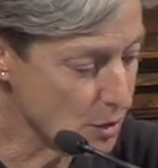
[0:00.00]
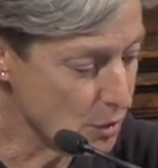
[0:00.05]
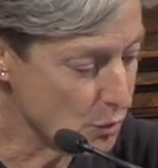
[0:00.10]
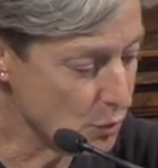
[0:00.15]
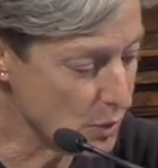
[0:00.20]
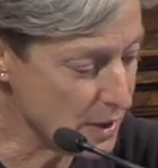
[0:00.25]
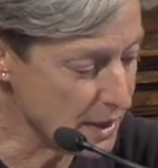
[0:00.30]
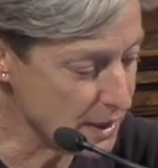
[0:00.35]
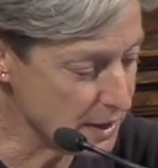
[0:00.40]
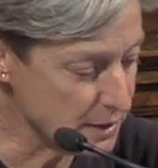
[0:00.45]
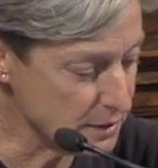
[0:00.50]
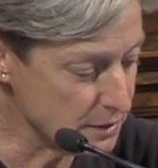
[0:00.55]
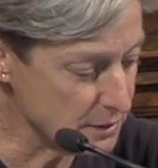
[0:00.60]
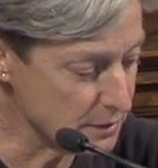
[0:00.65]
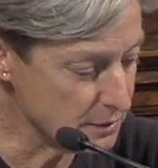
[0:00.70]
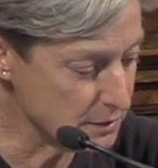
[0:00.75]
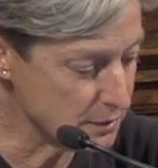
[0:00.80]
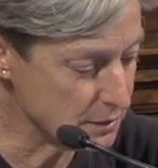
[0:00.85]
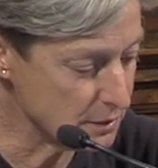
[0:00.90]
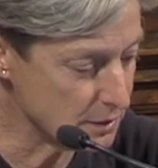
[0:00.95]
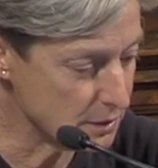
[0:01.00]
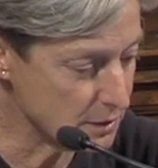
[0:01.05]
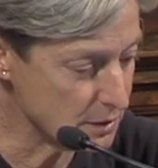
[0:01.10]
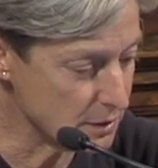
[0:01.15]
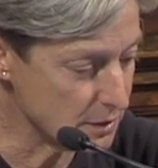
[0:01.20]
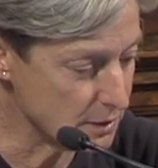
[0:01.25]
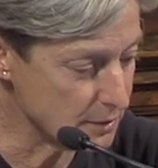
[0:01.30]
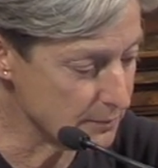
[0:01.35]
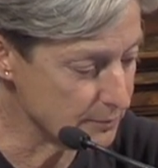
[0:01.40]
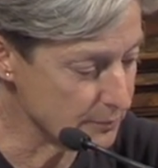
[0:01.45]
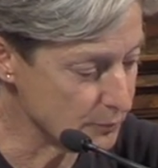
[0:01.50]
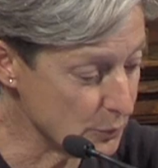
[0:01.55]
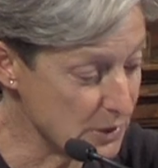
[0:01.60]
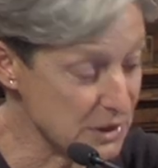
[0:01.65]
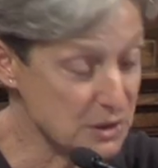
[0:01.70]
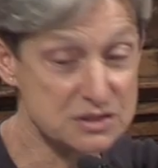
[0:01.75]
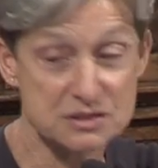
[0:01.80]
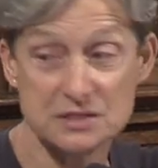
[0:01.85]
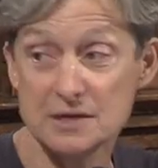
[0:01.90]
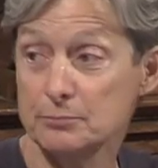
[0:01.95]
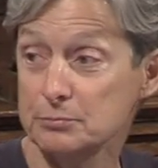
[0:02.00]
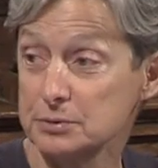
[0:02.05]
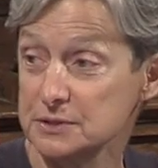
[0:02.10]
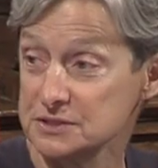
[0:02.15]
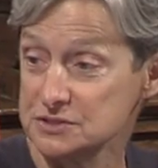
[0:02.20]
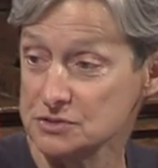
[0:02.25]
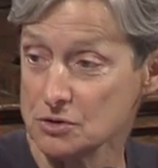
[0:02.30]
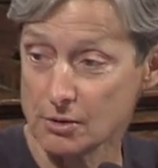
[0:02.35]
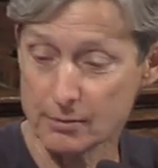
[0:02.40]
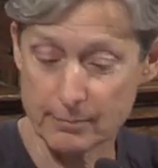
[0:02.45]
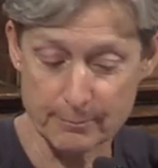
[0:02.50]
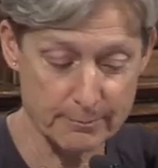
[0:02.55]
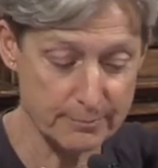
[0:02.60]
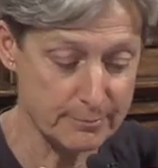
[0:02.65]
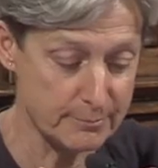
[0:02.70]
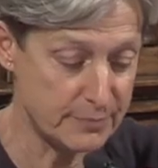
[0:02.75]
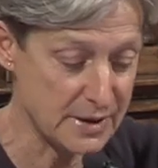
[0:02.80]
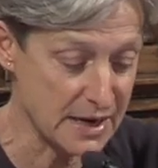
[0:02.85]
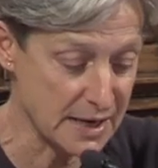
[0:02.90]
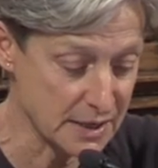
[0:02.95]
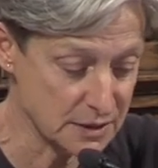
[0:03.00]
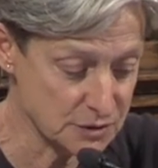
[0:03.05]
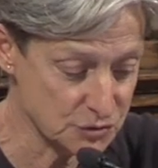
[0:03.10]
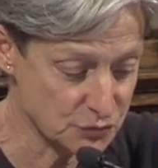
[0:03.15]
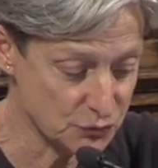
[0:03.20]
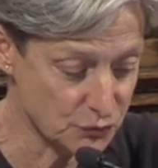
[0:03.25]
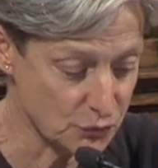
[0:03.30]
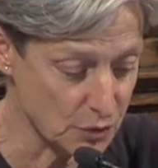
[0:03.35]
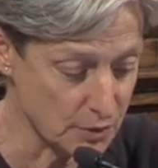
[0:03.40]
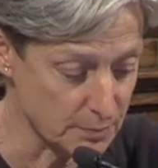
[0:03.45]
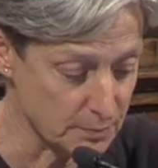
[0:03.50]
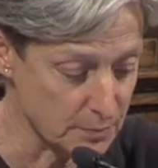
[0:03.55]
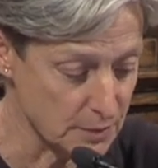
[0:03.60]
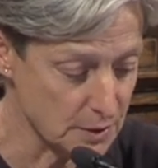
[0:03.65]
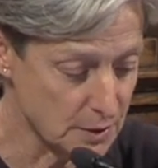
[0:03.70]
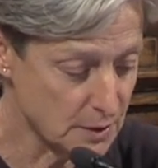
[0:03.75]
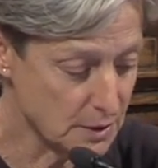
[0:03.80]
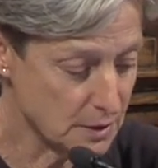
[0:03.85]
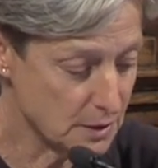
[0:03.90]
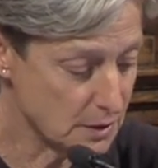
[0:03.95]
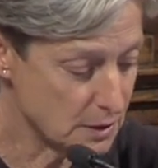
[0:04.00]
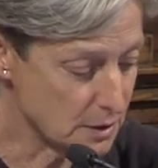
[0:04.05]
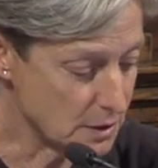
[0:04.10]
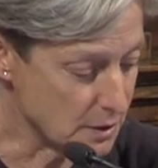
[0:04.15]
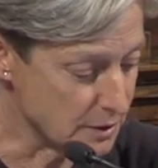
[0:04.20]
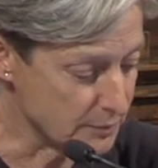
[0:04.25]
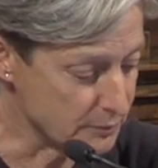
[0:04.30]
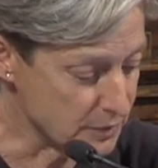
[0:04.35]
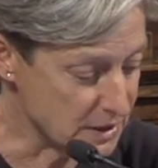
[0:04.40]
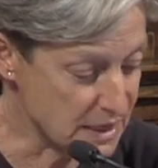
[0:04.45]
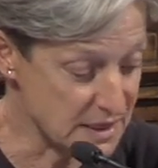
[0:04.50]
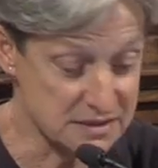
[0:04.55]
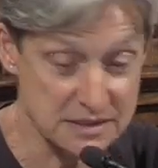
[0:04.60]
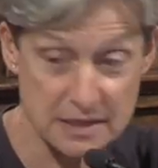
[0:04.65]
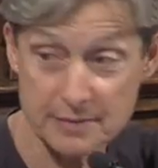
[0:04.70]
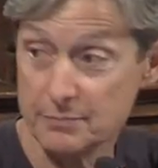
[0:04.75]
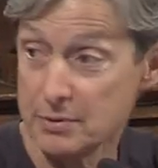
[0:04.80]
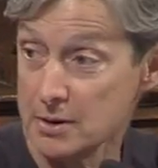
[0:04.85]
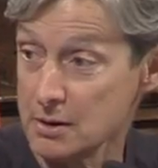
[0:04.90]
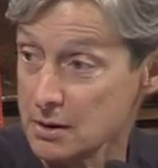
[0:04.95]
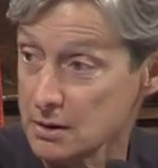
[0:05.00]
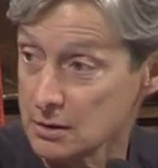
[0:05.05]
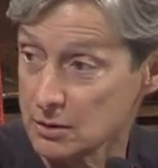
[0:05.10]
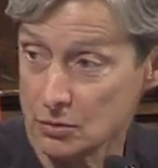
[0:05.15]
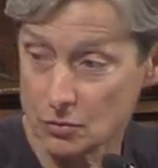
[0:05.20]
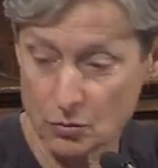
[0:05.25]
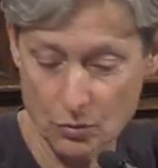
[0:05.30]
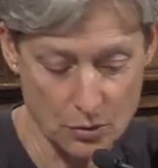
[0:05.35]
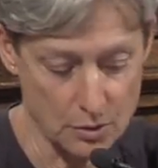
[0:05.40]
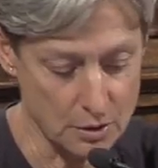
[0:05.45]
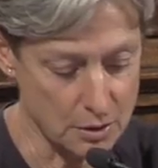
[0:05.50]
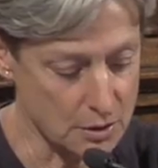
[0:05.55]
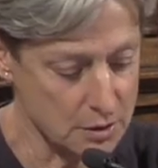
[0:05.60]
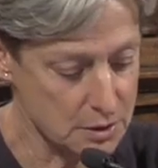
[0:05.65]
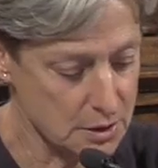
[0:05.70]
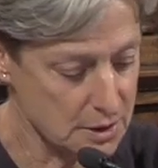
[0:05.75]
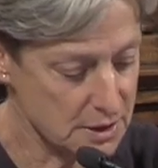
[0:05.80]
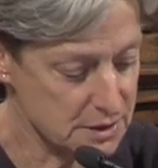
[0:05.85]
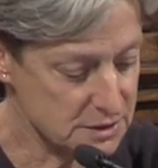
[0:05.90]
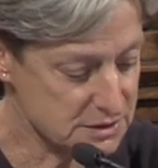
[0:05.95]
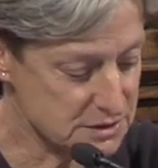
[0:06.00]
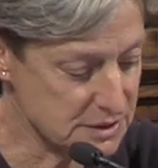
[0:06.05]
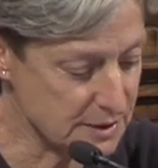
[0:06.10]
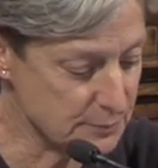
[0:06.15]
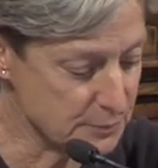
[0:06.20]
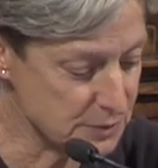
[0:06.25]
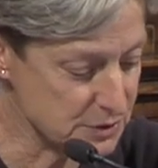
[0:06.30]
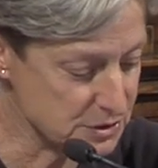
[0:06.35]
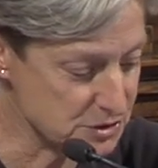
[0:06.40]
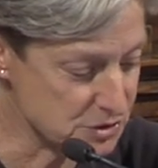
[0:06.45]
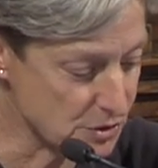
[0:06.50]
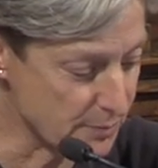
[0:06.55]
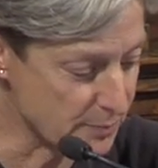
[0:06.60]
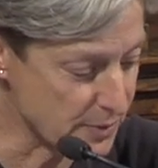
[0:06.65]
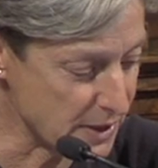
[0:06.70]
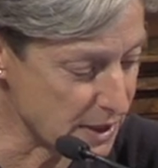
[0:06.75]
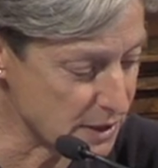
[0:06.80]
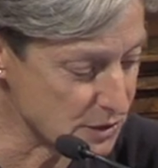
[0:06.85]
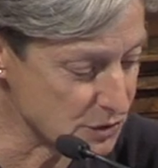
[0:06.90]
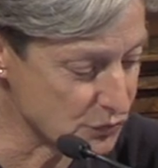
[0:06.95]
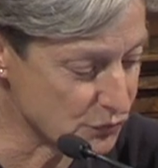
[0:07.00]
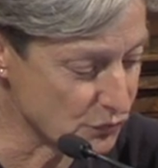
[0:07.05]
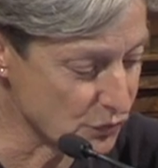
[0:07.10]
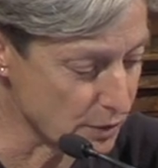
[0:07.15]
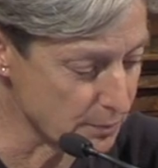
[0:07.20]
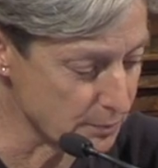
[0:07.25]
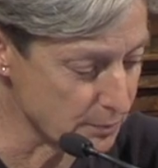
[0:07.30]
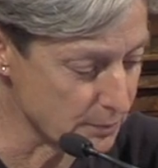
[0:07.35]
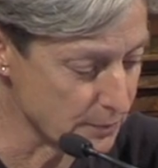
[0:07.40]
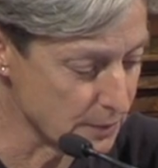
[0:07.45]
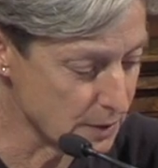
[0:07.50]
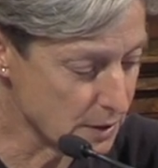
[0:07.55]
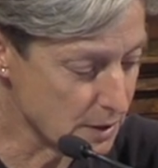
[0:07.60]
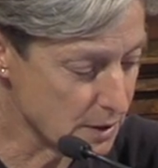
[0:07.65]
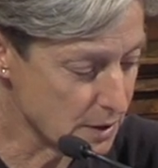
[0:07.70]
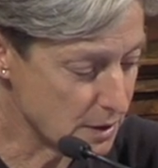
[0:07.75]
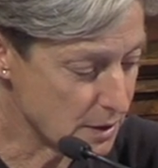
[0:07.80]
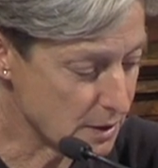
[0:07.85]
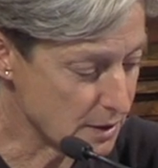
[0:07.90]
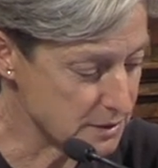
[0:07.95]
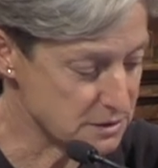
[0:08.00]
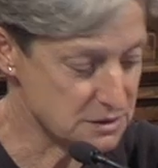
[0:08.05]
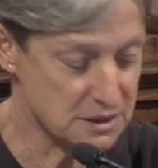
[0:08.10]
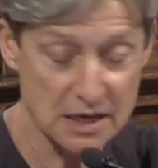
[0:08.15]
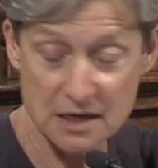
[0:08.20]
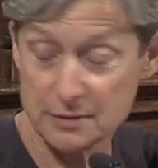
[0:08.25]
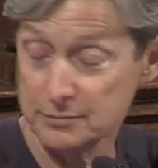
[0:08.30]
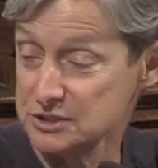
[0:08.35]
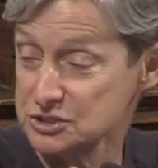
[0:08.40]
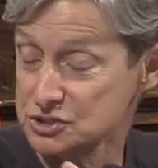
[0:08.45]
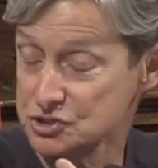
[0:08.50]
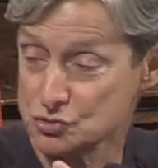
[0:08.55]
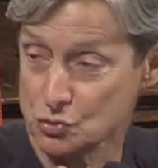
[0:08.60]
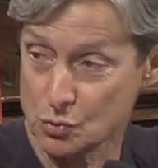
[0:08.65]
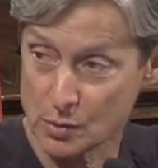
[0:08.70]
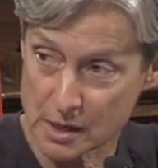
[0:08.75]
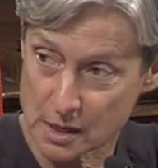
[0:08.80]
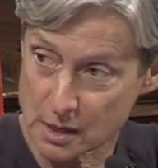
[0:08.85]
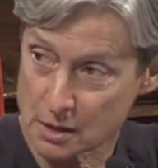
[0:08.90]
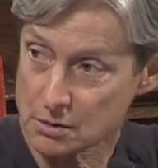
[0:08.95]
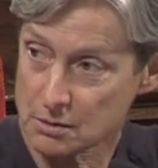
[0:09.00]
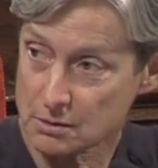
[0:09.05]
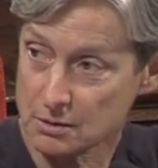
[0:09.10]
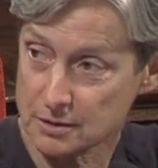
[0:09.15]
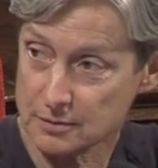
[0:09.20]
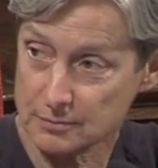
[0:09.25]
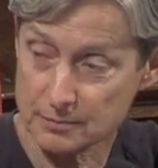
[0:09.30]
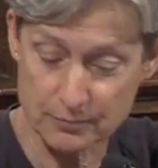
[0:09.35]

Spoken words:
When assemblies are banned from Gezi Park or assemblies are banned from Tiananmen Square,